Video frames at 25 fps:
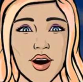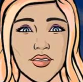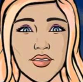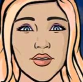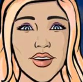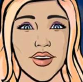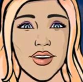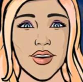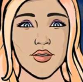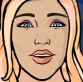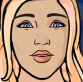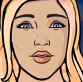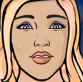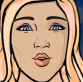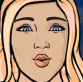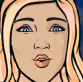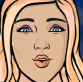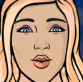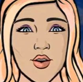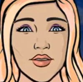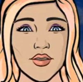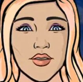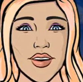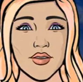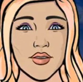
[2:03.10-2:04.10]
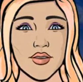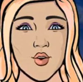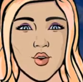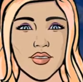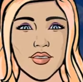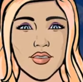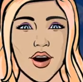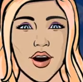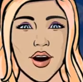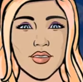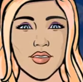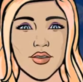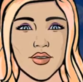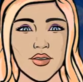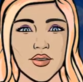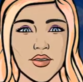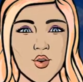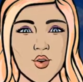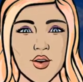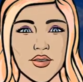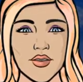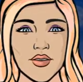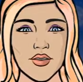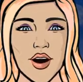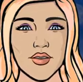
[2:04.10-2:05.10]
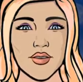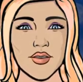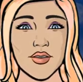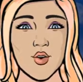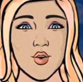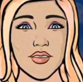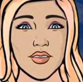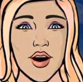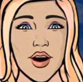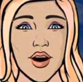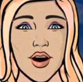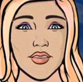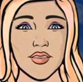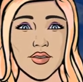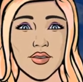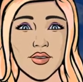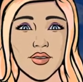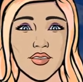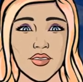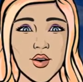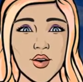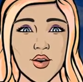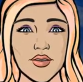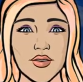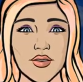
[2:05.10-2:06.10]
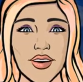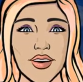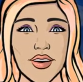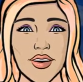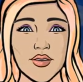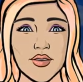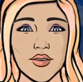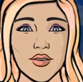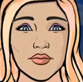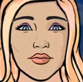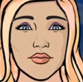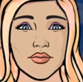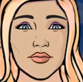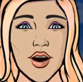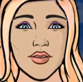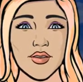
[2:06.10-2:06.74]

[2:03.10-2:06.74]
athlete in the world in 2012 and 2013,